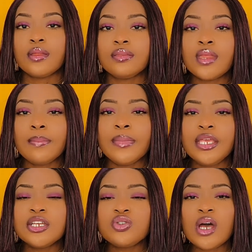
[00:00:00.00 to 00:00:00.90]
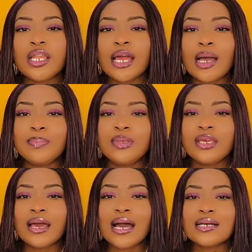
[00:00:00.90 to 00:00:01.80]
They may usually
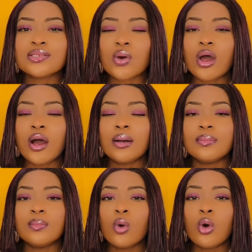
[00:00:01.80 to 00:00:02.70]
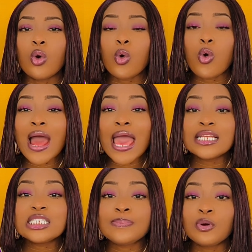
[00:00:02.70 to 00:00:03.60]
appear as
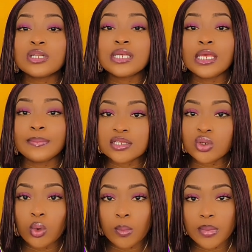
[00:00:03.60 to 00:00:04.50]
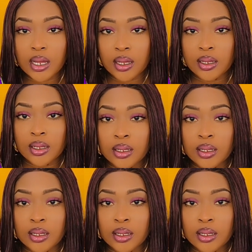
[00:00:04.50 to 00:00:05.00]
white spot hematoma.